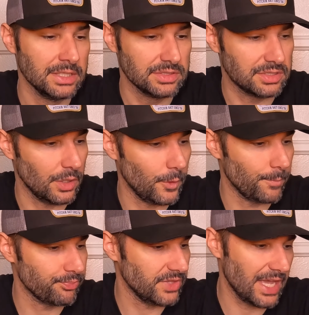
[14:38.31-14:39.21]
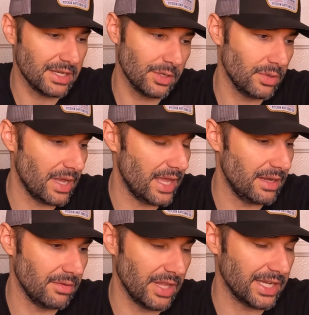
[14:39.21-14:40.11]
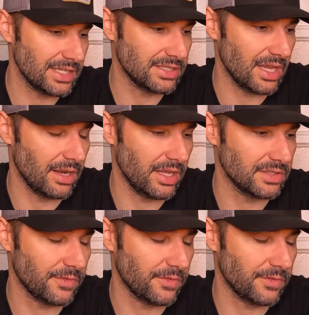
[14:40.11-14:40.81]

So yeah, dude, and like I said, as